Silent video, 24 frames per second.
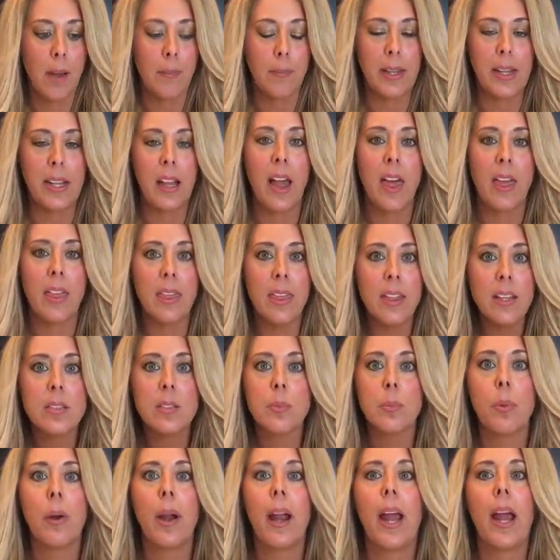I mean,
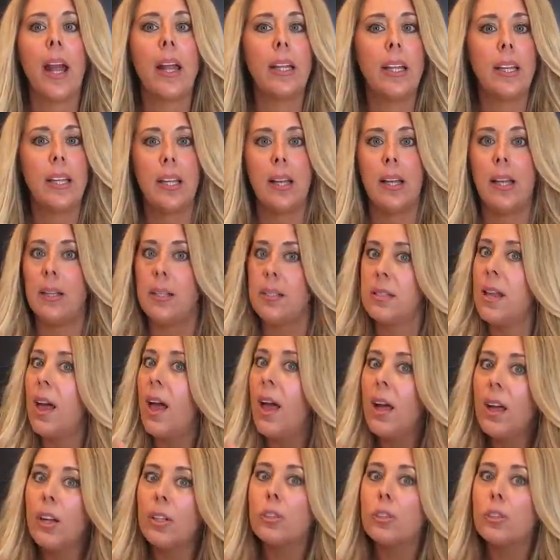this brand is